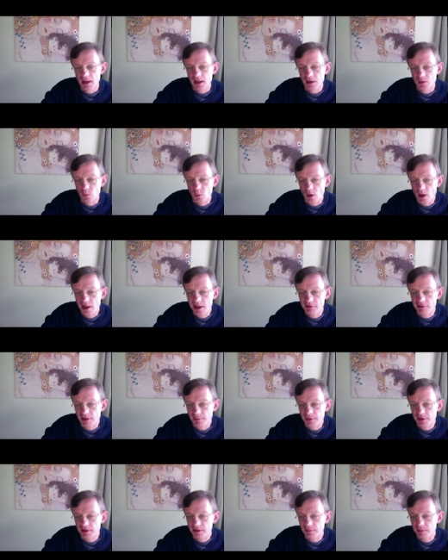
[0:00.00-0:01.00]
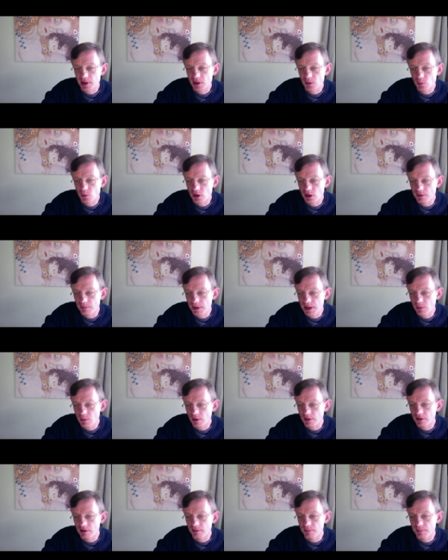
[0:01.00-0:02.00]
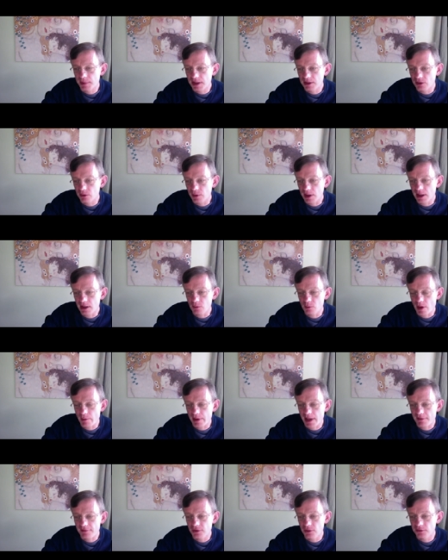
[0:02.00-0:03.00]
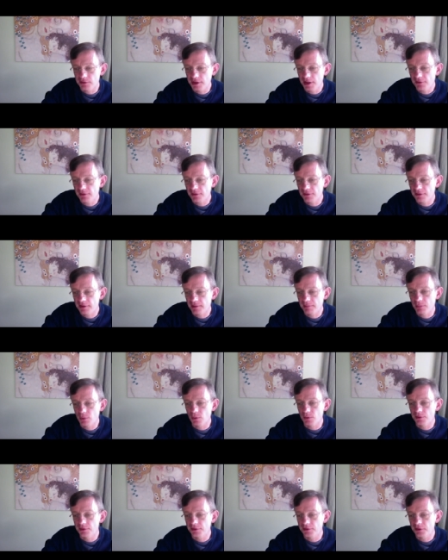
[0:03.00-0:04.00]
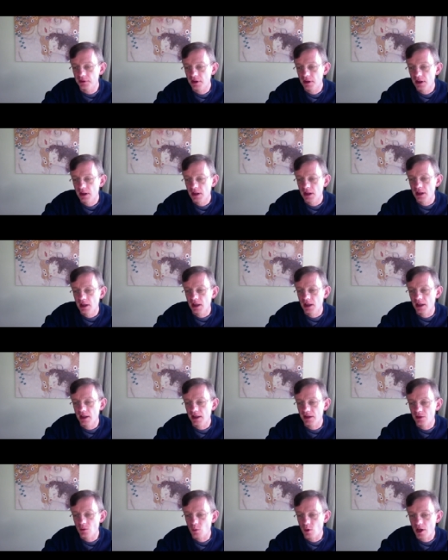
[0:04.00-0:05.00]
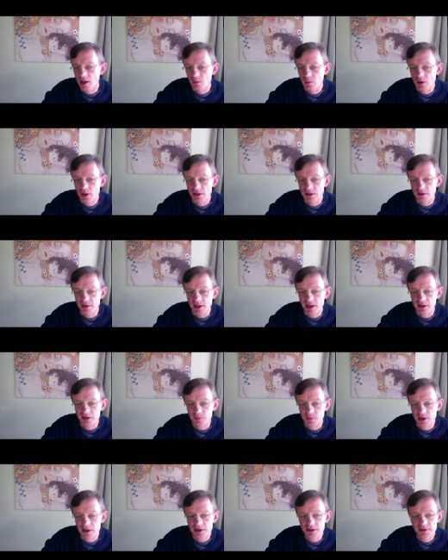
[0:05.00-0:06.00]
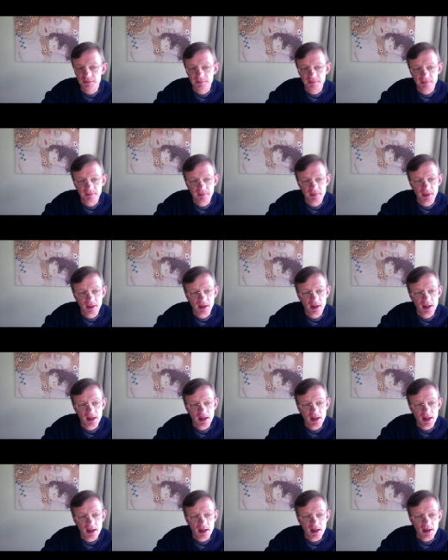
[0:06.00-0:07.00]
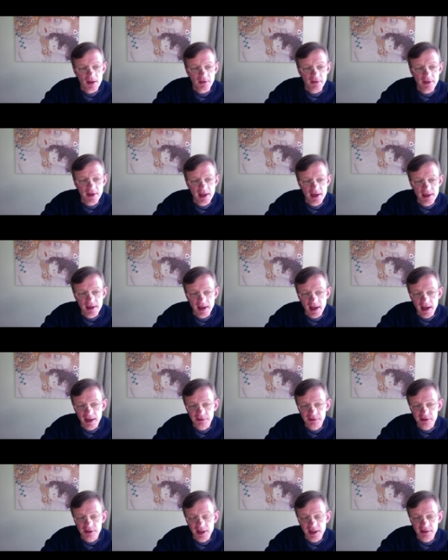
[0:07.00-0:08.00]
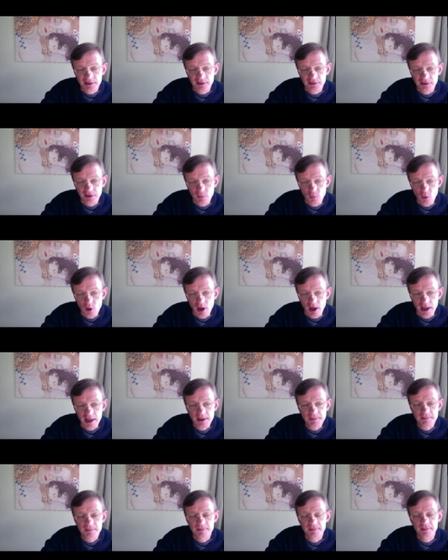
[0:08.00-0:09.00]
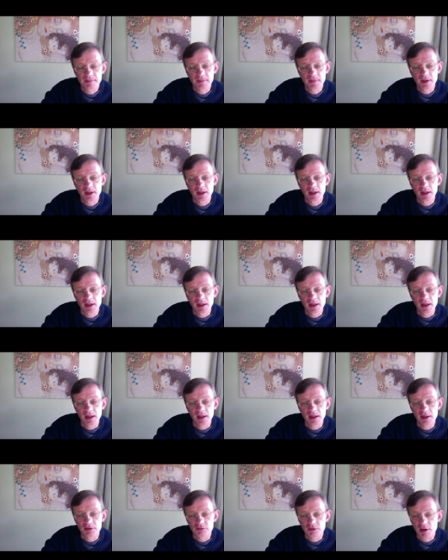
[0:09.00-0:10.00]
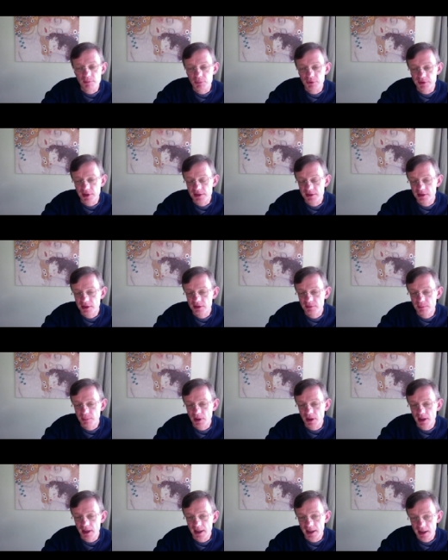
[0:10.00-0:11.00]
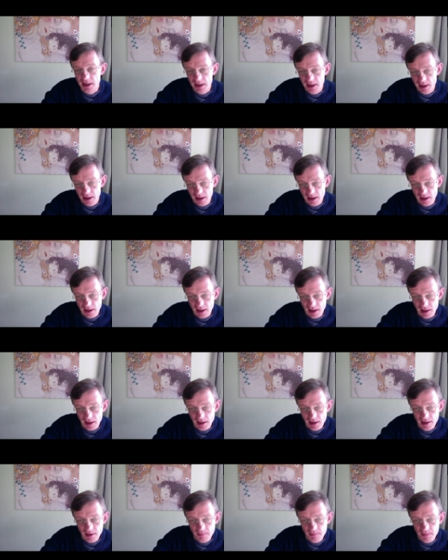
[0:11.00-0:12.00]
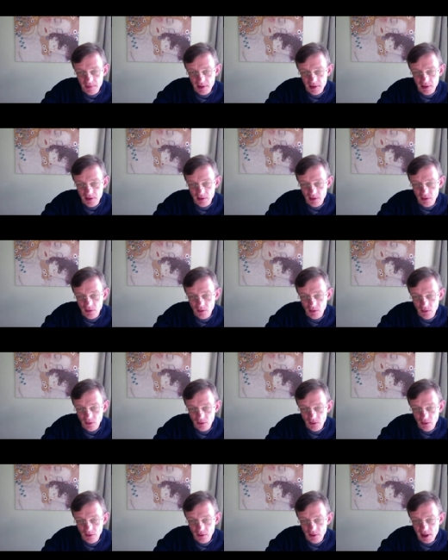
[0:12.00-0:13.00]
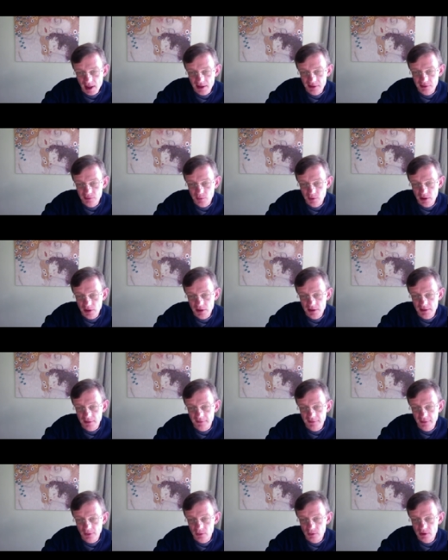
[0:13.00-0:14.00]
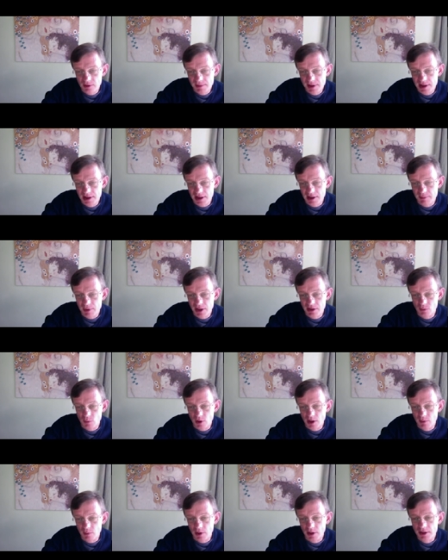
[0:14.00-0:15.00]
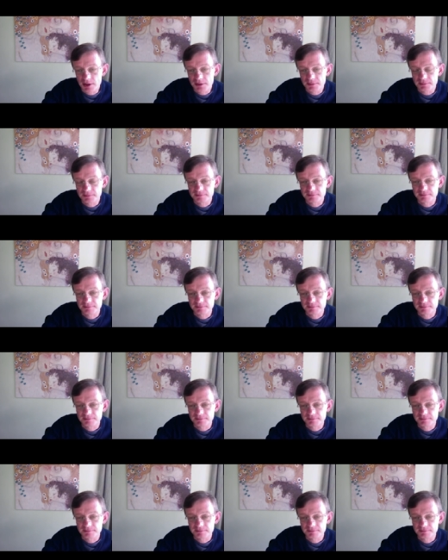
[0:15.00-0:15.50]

And Y is represented by a word B one to B two L, where we have to use different symbols uh, in the Y word to the X word. Then X connected some Y uh, is represented by um, the X word followed immediately by the Y word.